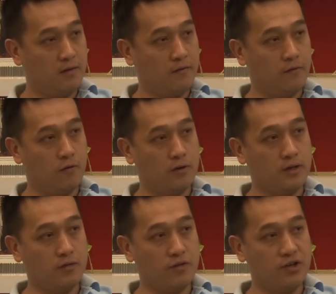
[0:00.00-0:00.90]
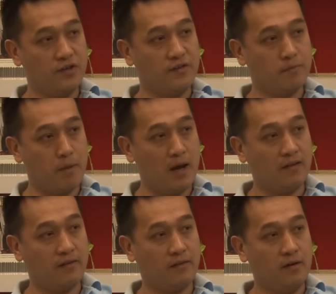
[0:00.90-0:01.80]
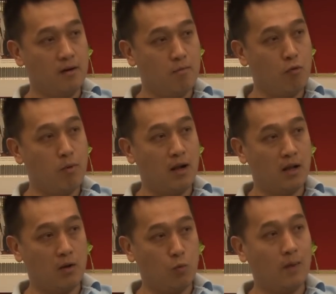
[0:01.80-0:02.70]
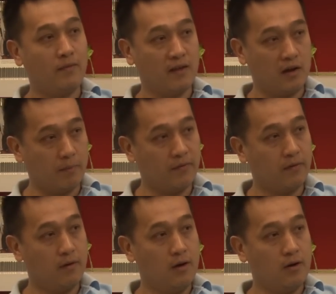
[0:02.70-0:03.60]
for the region's best mobile and web startups.